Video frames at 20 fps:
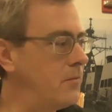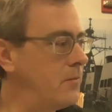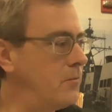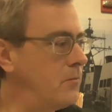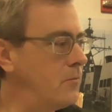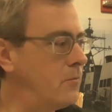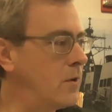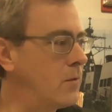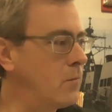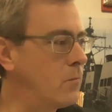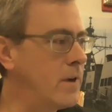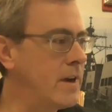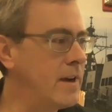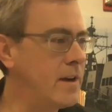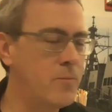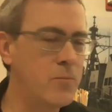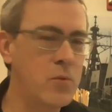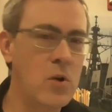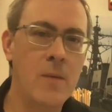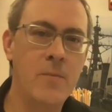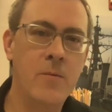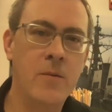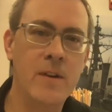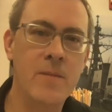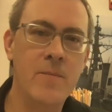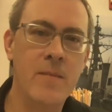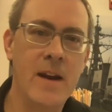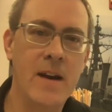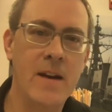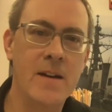one way to properly
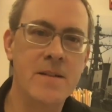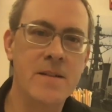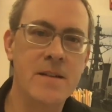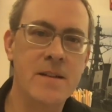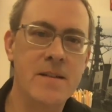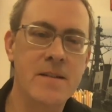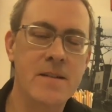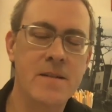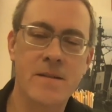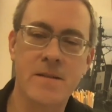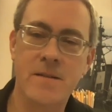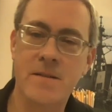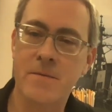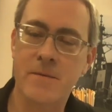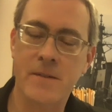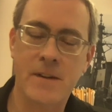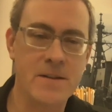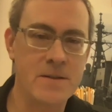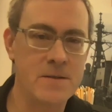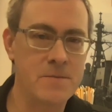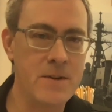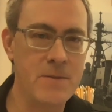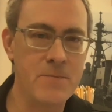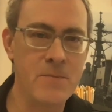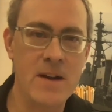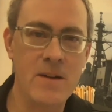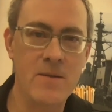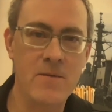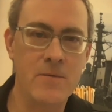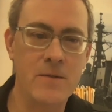manage this is, because we
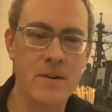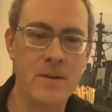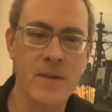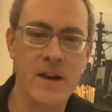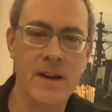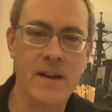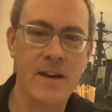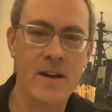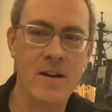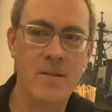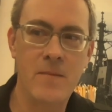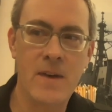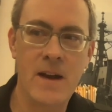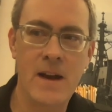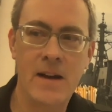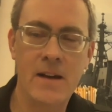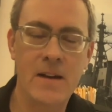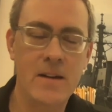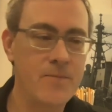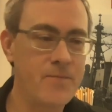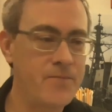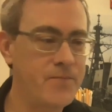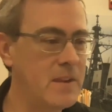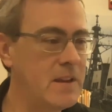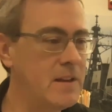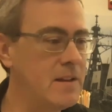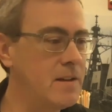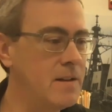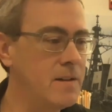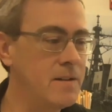might get them back,
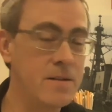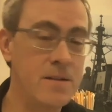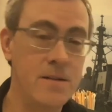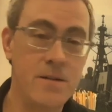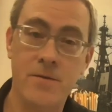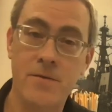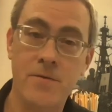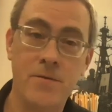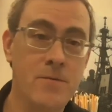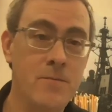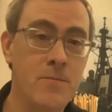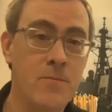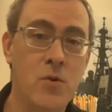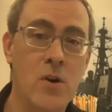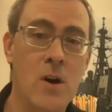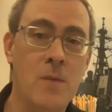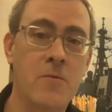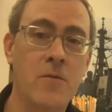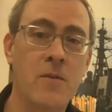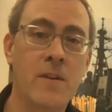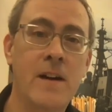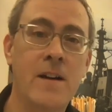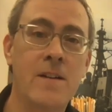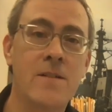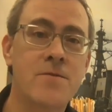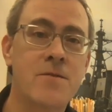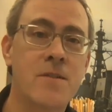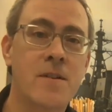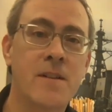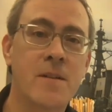is to properly
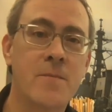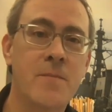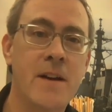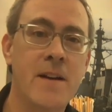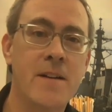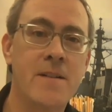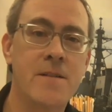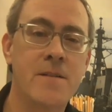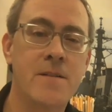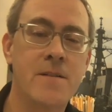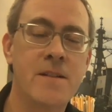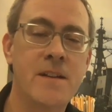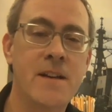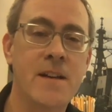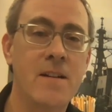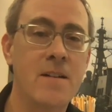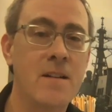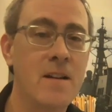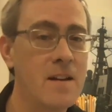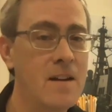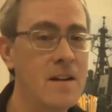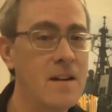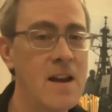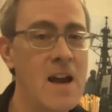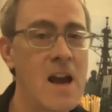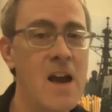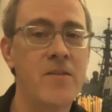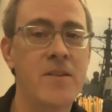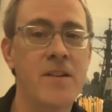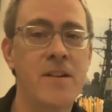construct the page 13.
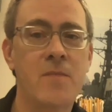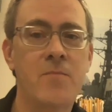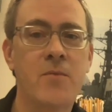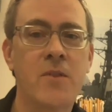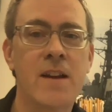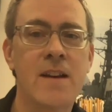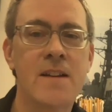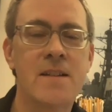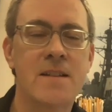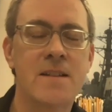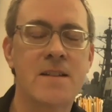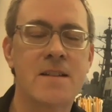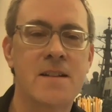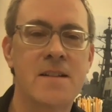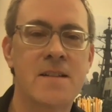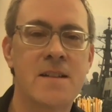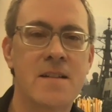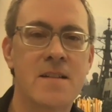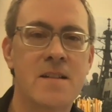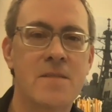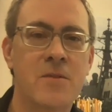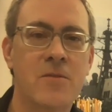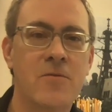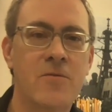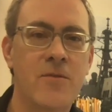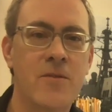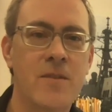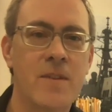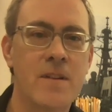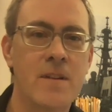Have it in a place that's accessible
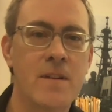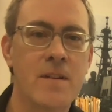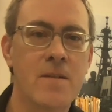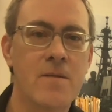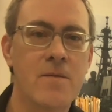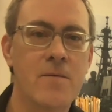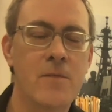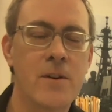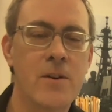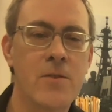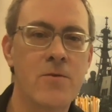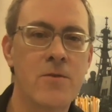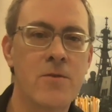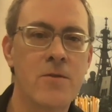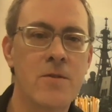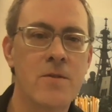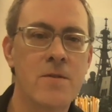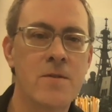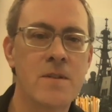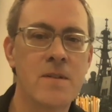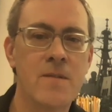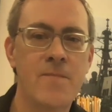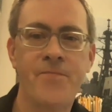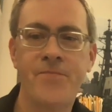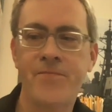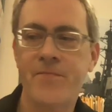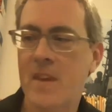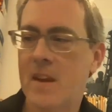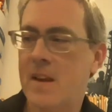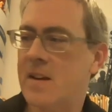for the recruiters,
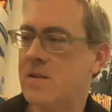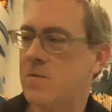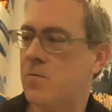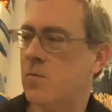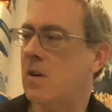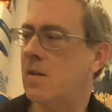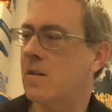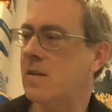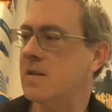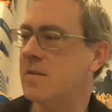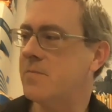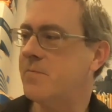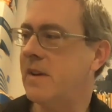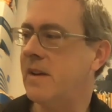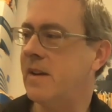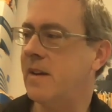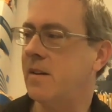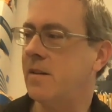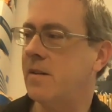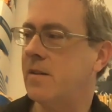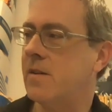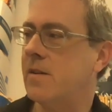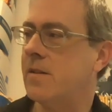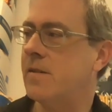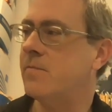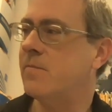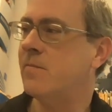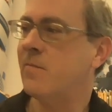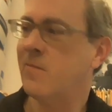as well as being good